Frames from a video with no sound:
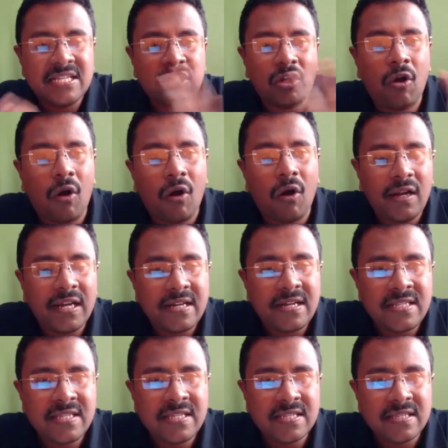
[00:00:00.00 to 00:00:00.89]
is called
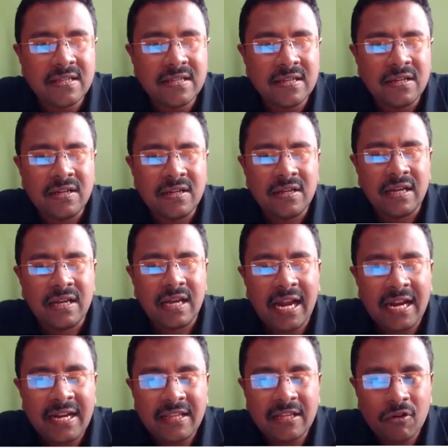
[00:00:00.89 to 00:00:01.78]
as,
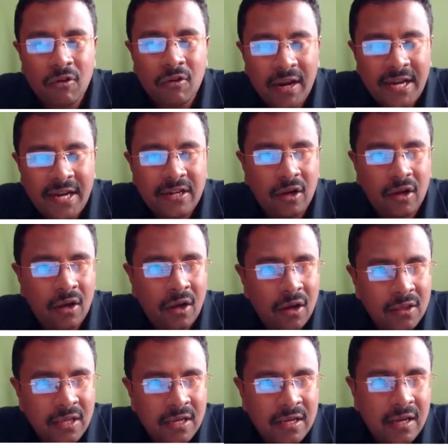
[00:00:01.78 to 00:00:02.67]
and
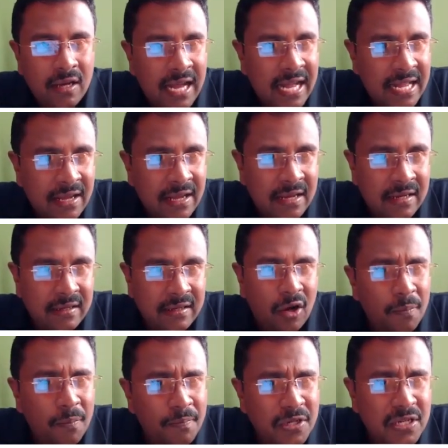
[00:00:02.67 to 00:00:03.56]
the
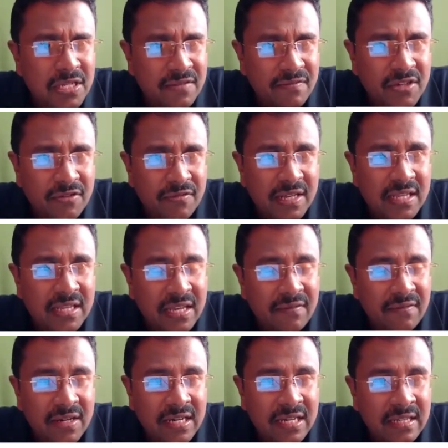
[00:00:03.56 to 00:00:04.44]
options which were
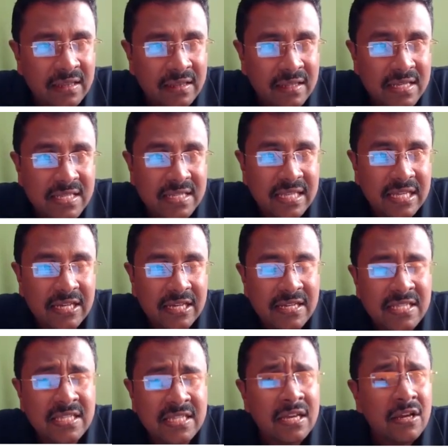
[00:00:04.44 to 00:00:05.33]
given in this thing
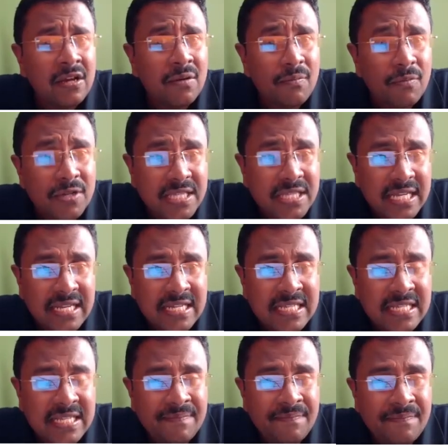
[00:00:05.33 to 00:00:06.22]
is
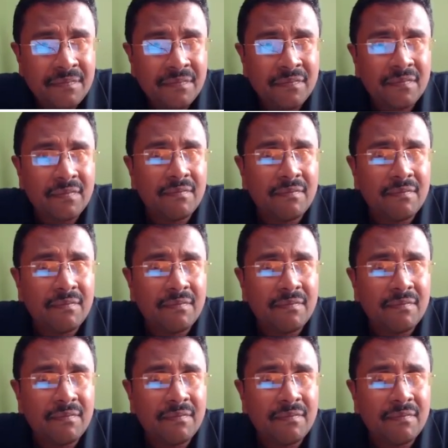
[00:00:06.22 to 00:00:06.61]
mosaicism,